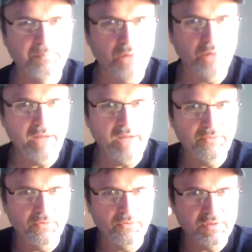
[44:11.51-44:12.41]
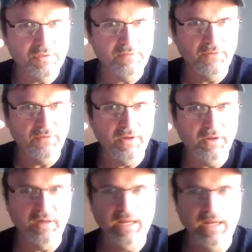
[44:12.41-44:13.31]
breakthroughs for the
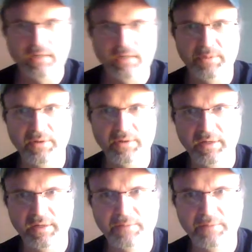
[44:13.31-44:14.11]
arcade community